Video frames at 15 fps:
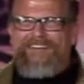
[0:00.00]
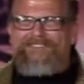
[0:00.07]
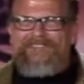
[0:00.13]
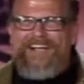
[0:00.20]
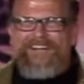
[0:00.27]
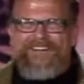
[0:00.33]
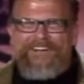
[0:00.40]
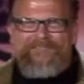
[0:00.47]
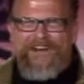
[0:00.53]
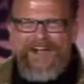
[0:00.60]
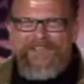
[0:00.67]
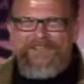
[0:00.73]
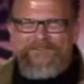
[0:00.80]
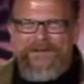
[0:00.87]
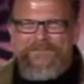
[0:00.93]
Mary, why
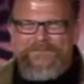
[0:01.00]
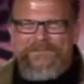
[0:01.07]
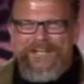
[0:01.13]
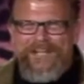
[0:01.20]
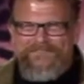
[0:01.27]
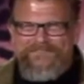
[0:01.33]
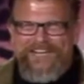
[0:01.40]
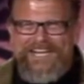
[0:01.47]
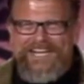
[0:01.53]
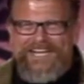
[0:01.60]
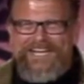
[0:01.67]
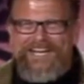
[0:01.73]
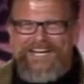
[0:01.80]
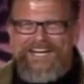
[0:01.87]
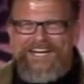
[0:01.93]
are you ripping on me?
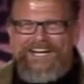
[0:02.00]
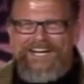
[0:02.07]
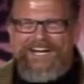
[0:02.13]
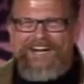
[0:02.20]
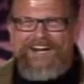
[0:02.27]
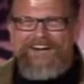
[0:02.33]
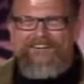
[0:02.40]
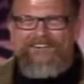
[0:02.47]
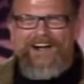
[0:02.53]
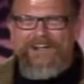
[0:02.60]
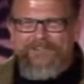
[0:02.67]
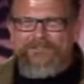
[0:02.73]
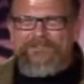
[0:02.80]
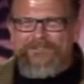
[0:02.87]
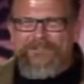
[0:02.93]
Why are
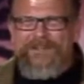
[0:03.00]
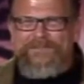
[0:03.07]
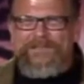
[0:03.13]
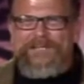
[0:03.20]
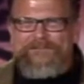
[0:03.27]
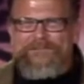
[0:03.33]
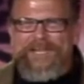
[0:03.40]
you screaming